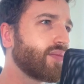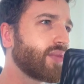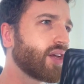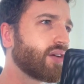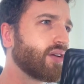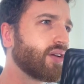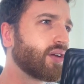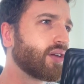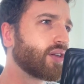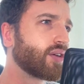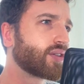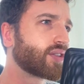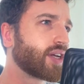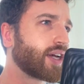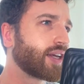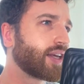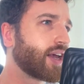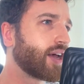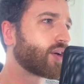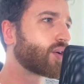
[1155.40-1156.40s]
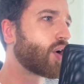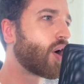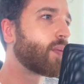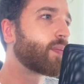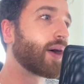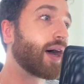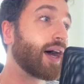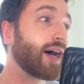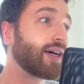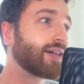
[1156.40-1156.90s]
looks like, yeah,
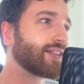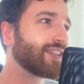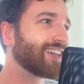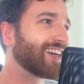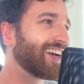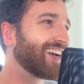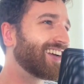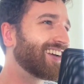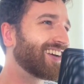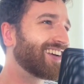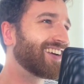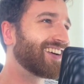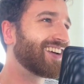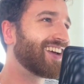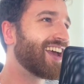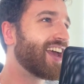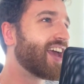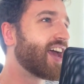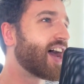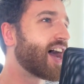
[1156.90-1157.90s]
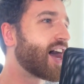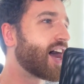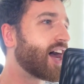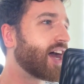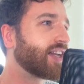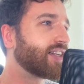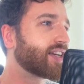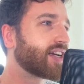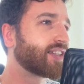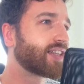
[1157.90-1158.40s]
copper,
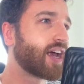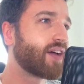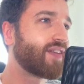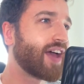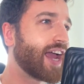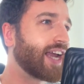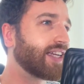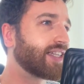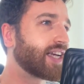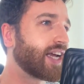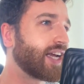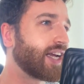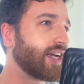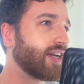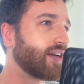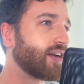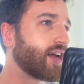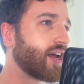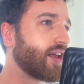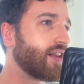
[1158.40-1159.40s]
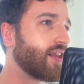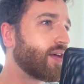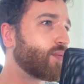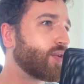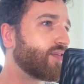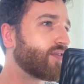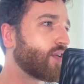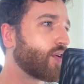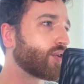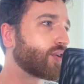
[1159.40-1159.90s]
it does have 18, and then we
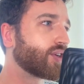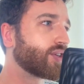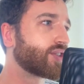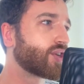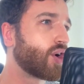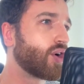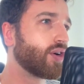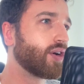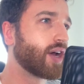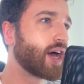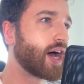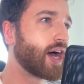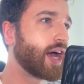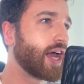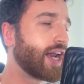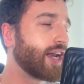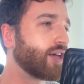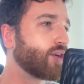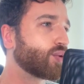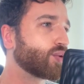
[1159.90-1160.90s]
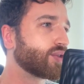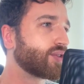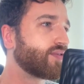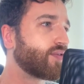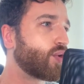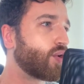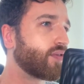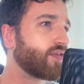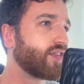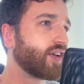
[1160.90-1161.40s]
focus on n equals
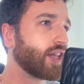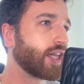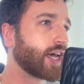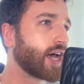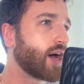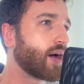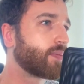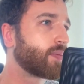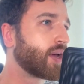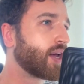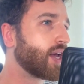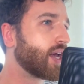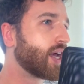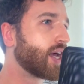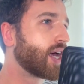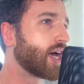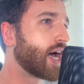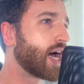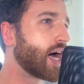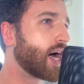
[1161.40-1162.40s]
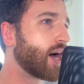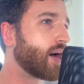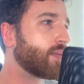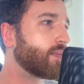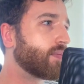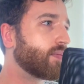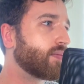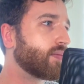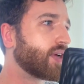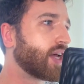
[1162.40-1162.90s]
4 filling up.
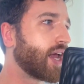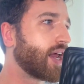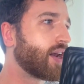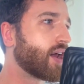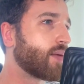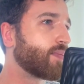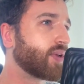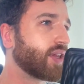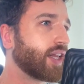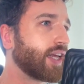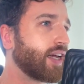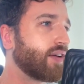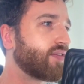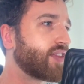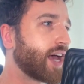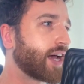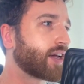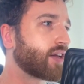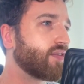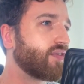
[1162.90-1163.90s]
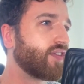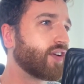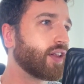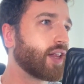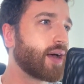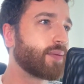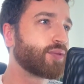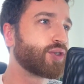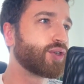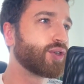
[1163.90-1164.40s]
and I believe that can fill
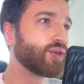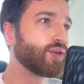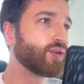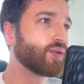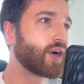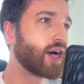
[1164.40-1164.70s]
up to